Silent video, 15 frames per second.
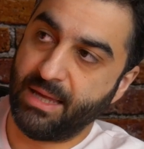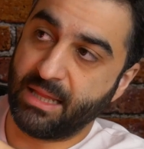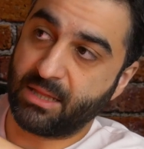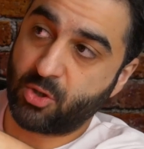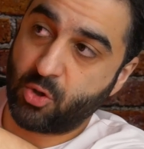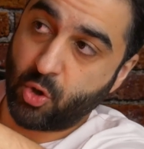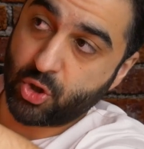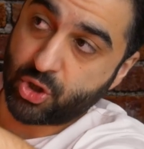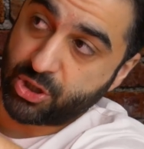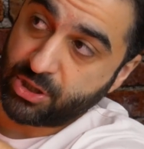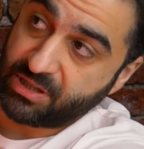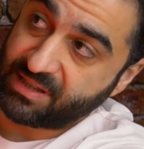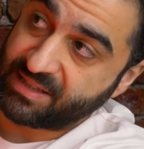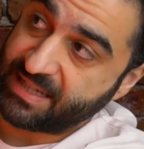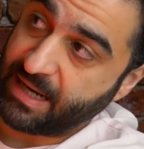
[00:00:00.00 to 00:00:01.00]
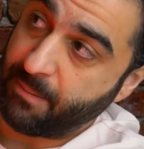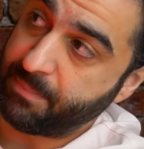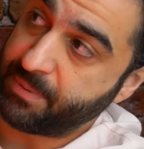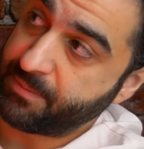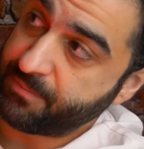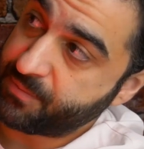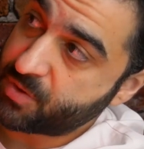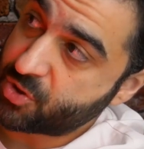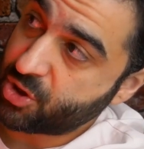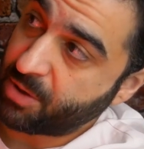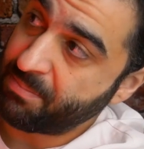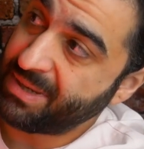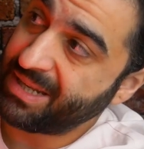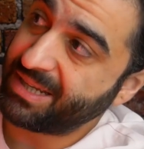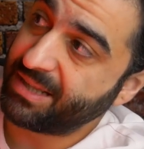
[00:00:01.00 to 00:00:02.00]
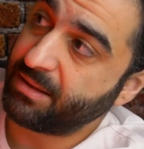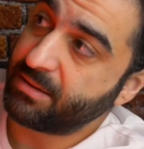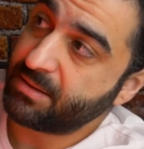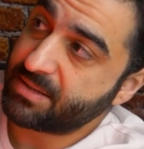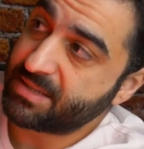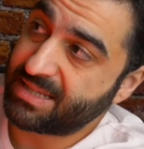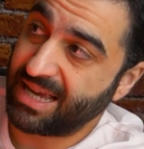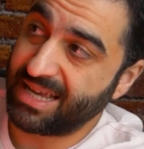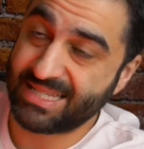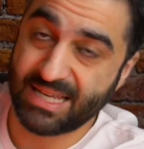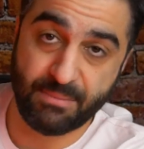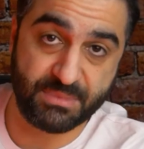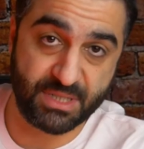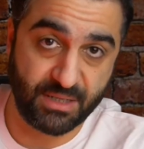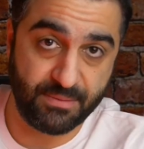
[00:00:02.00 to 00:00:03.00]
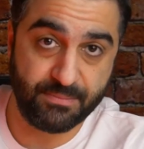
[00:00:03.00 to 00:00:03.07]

that goes to the top. So middle stays empty.